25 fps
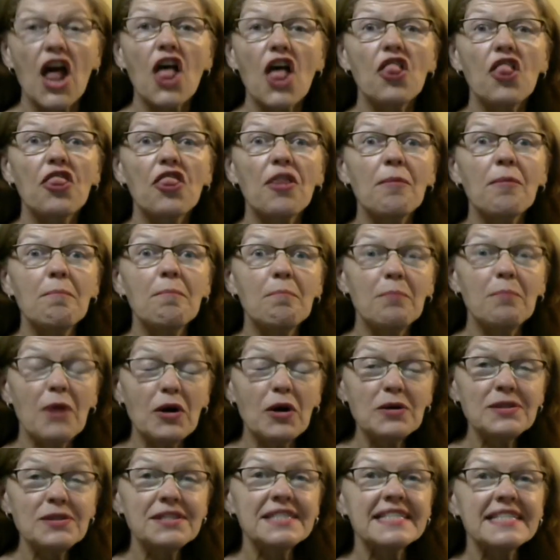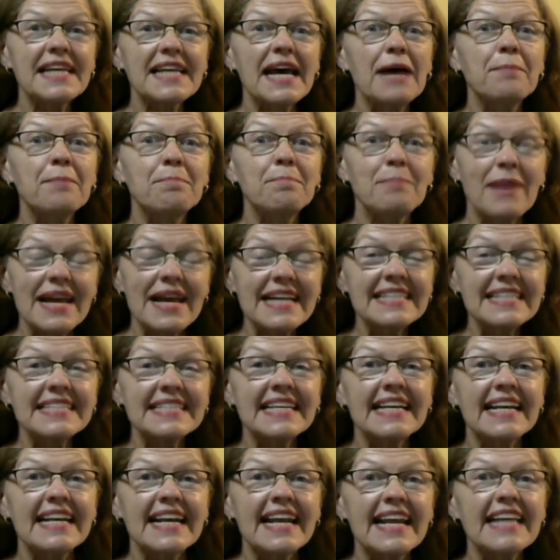The most
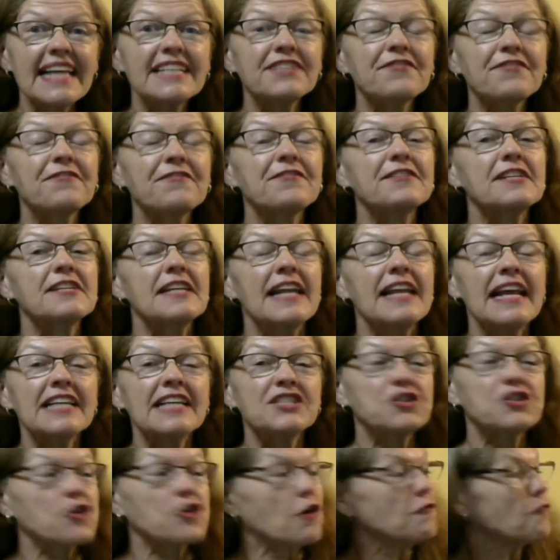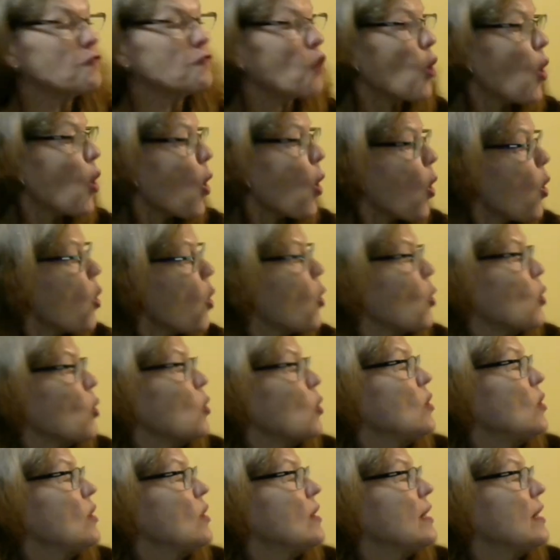amazing nest of all